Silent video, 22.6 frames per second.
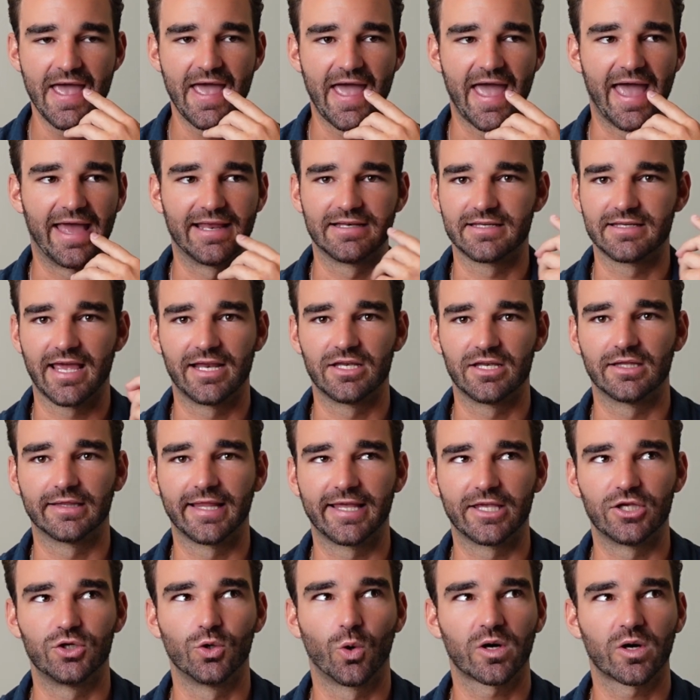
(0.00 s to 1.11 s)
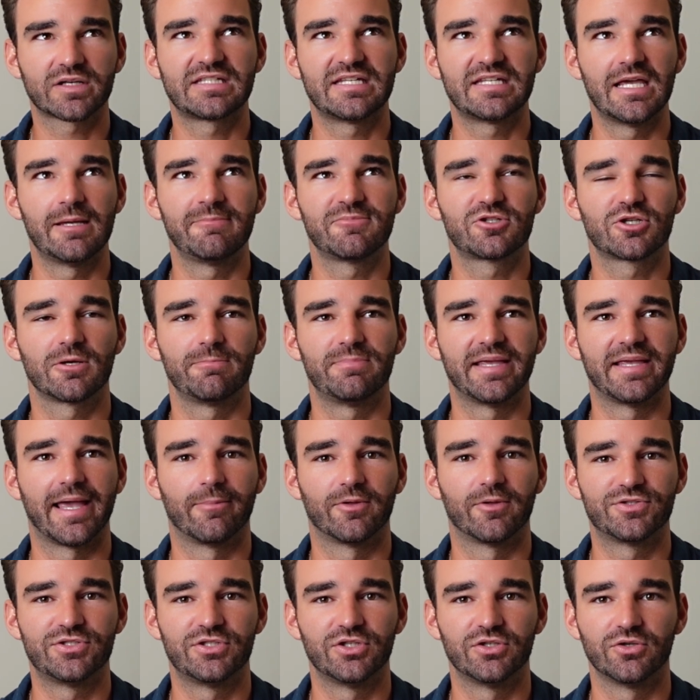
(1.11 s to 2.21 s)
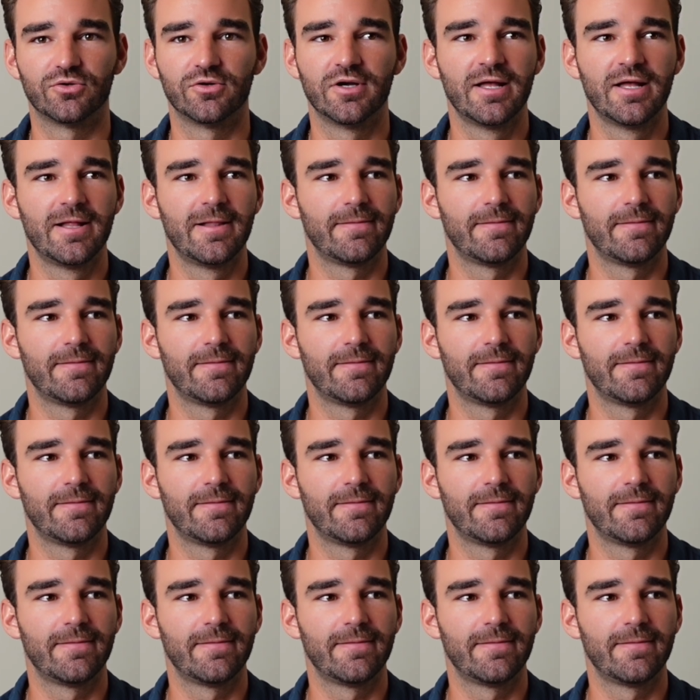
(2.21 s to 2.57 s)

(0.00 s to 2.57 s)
And like your team should be able to,